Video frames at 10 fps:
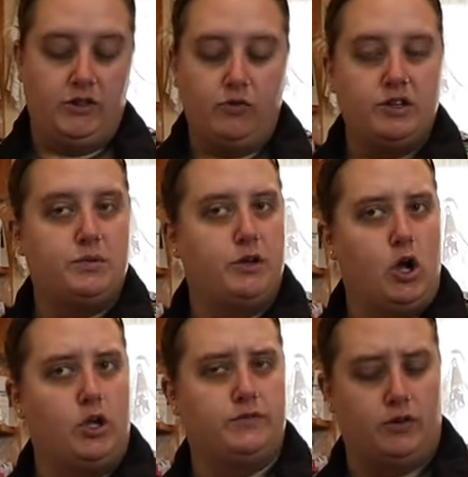And the recipe
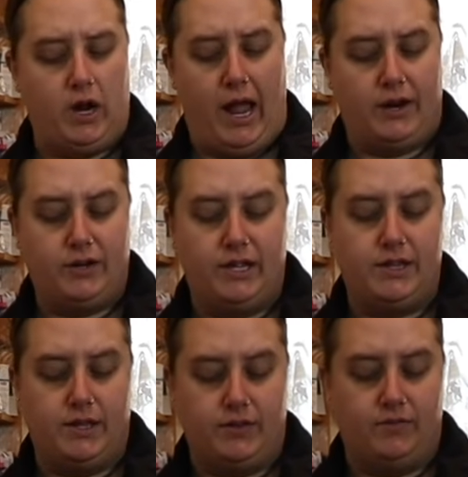called for adding
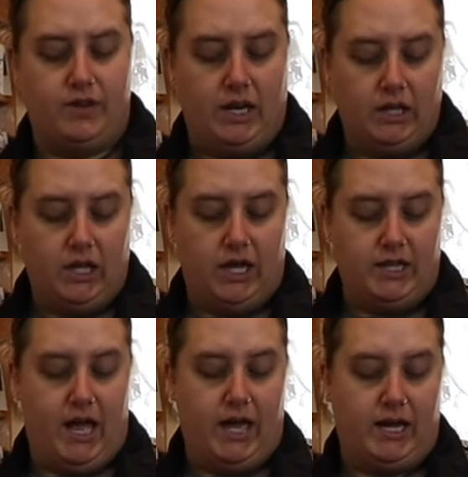in the vanilla and
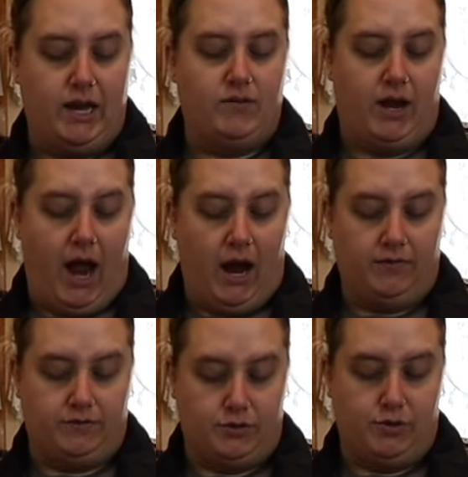the egg even
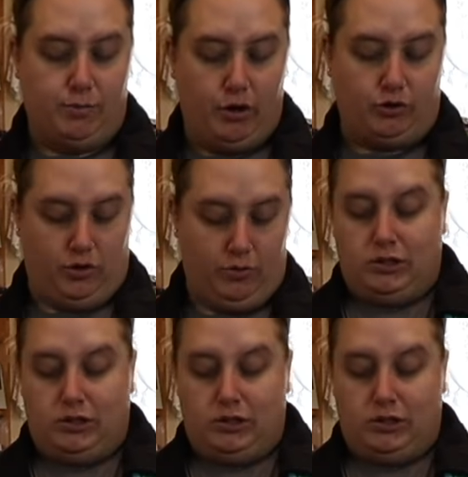after the butter crumble.